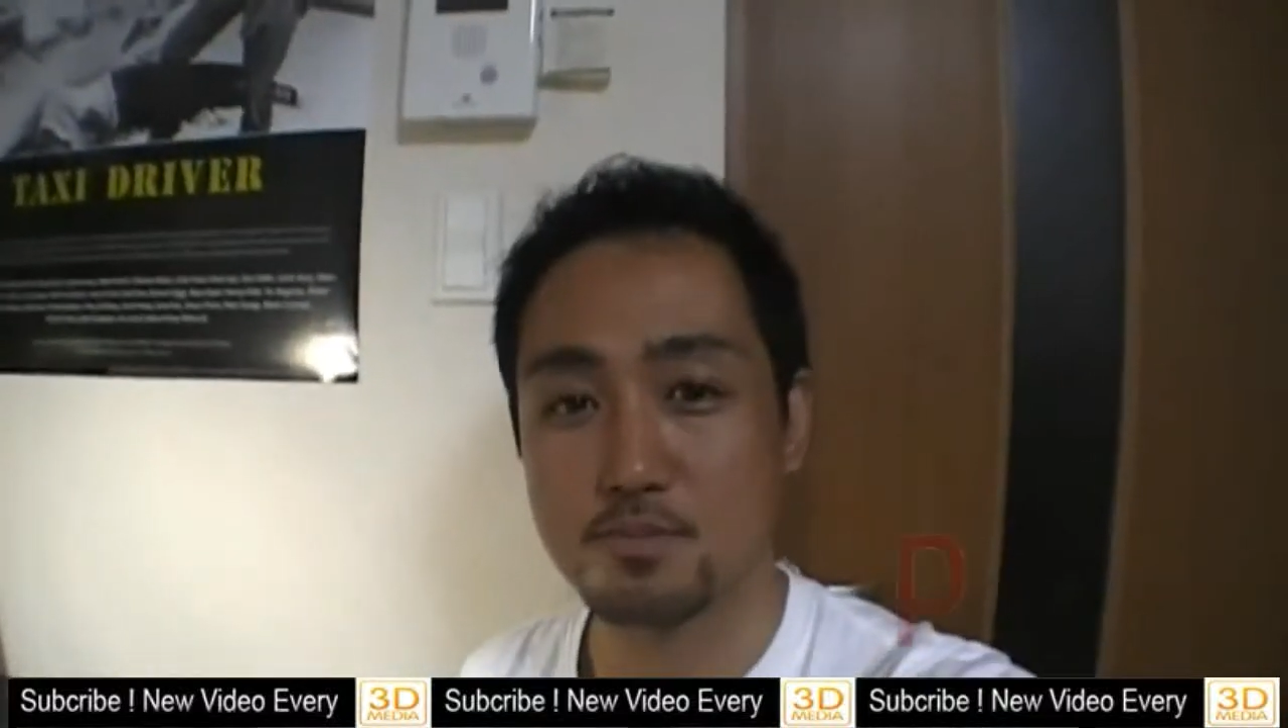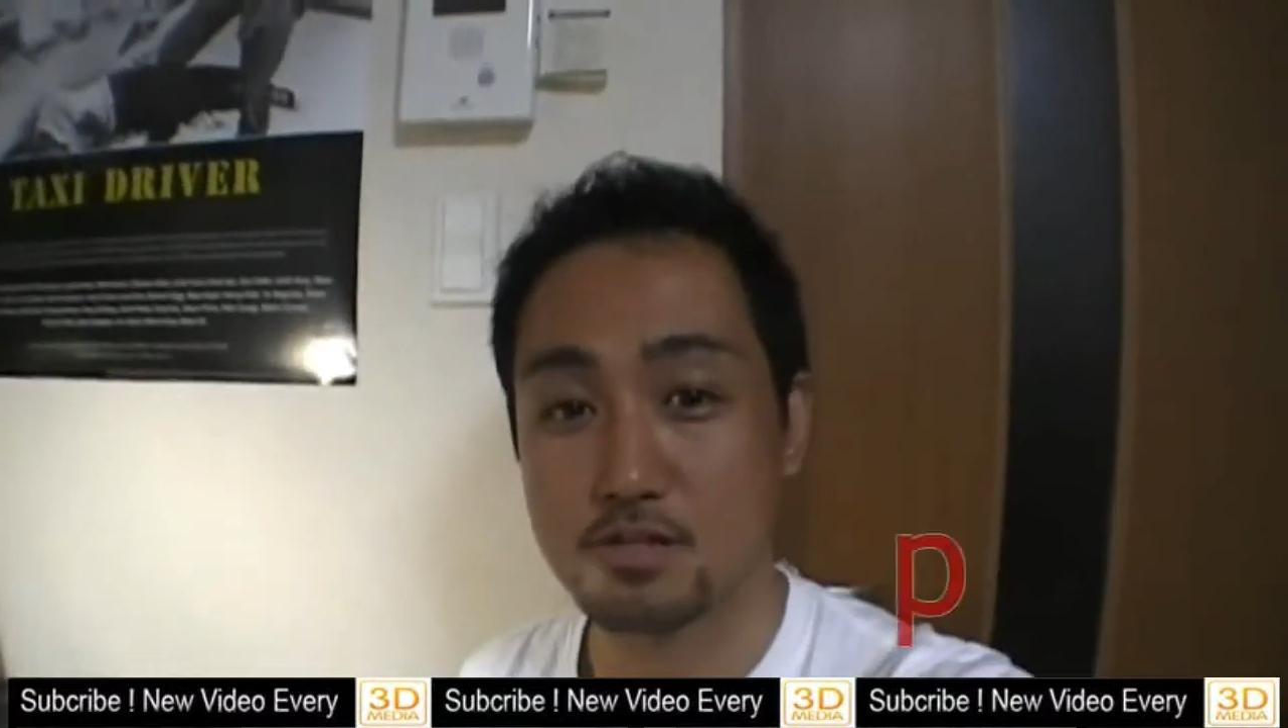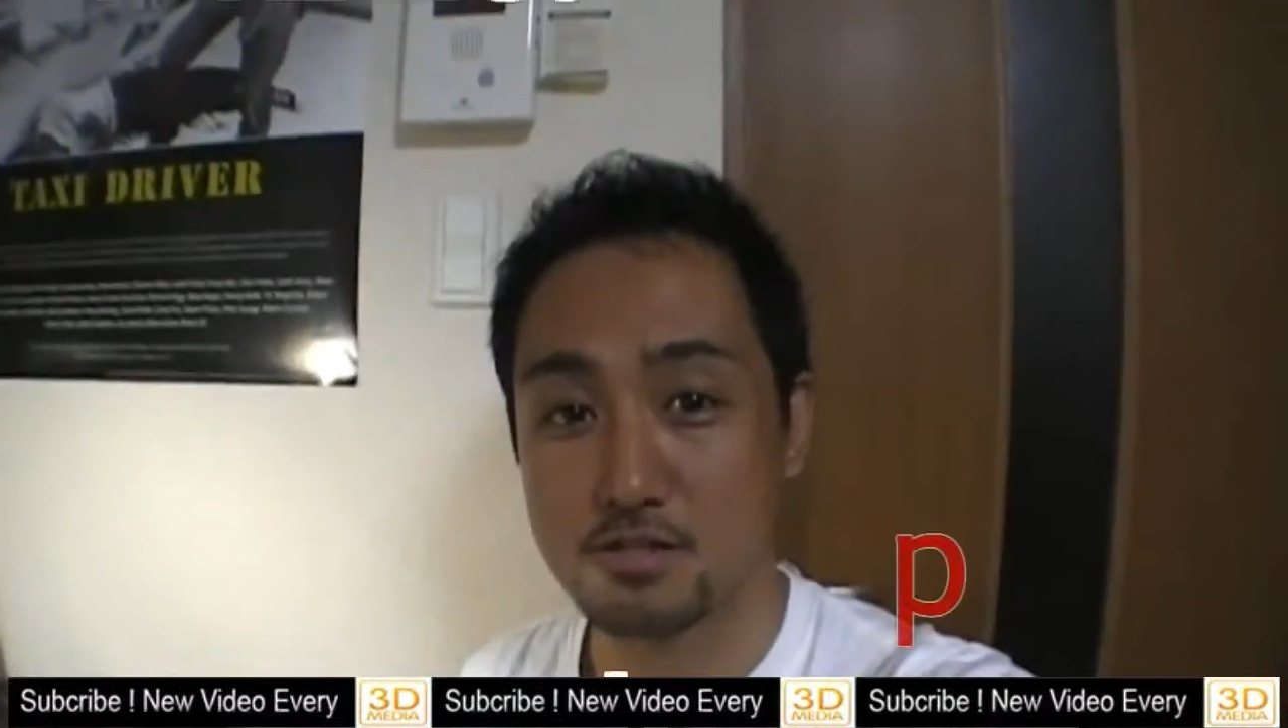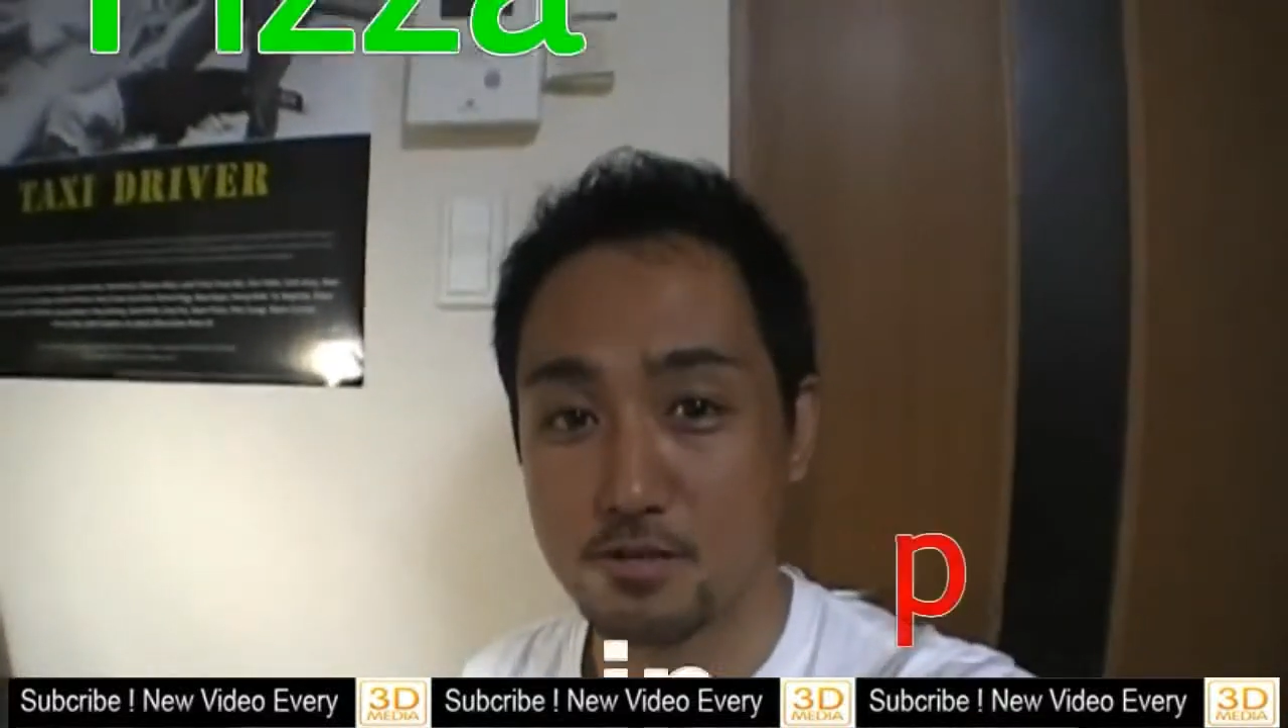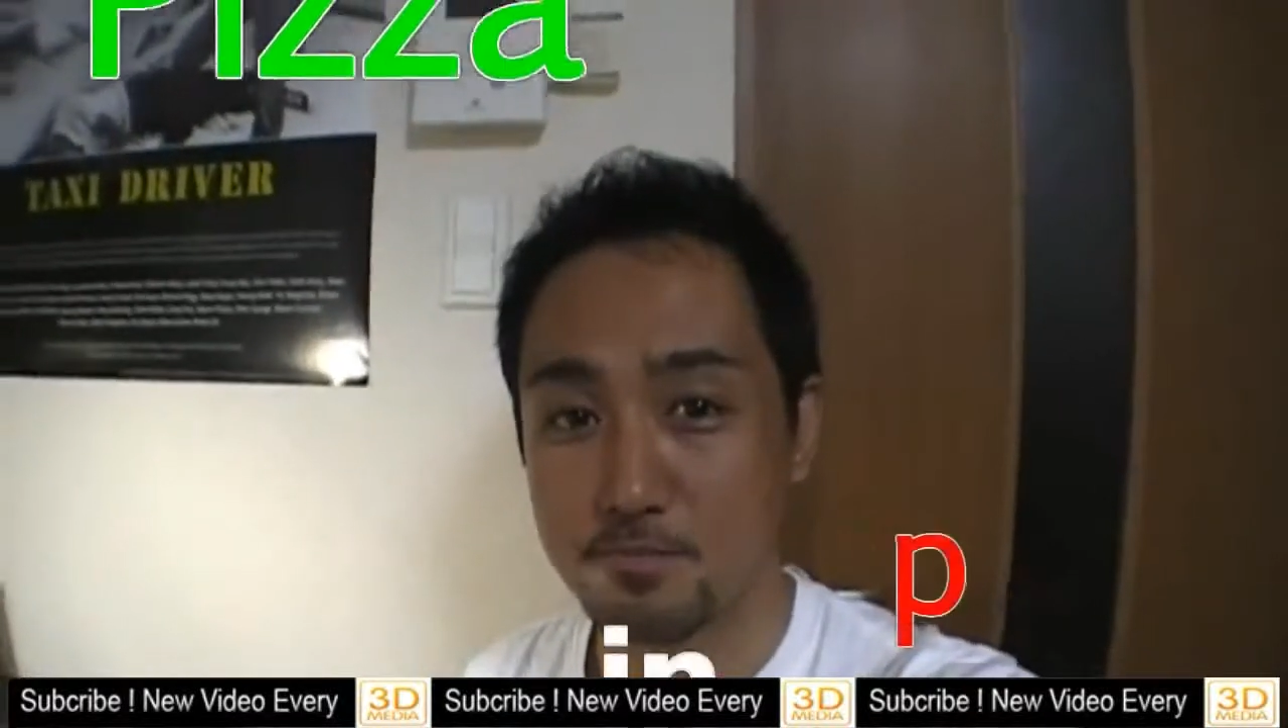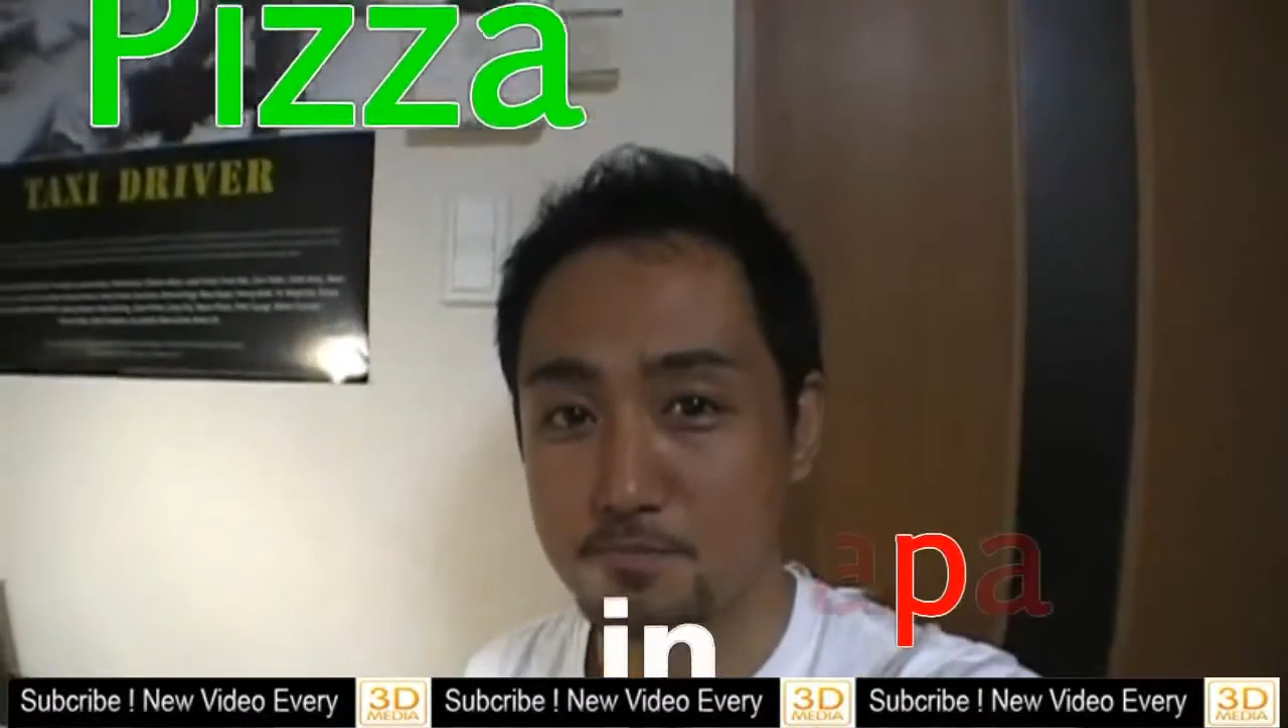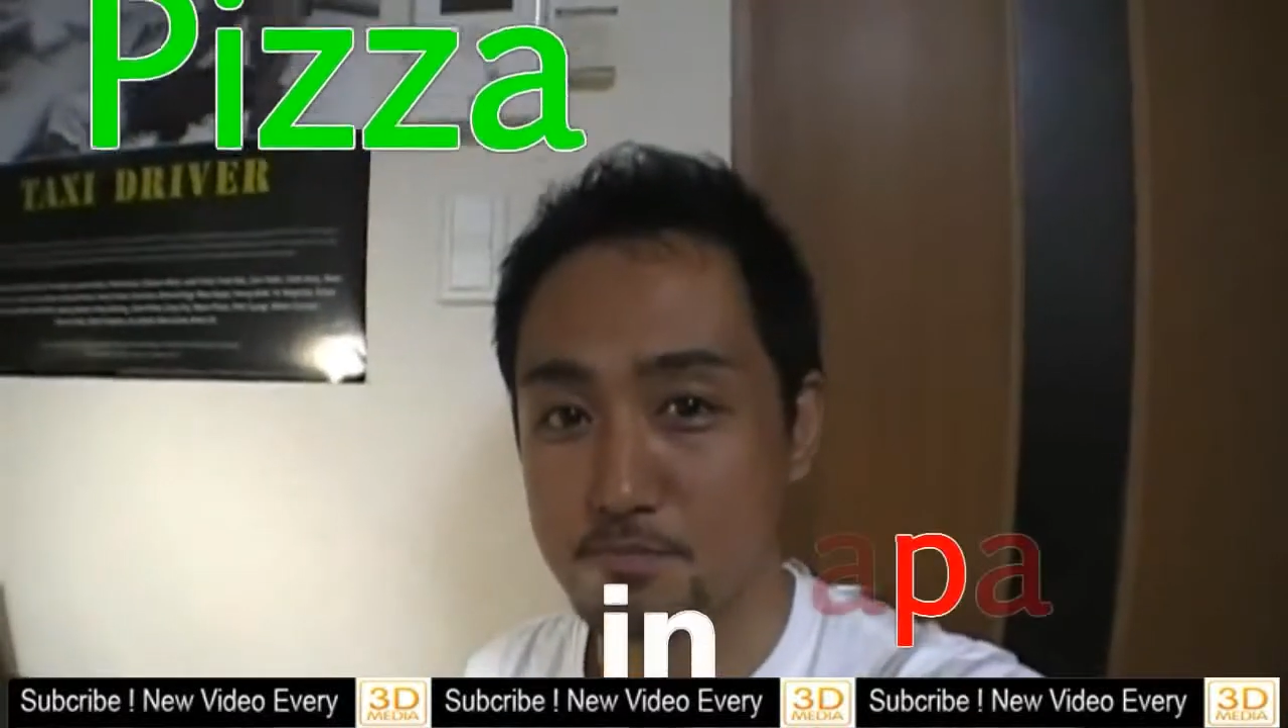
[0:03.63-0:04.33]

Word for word: pizza,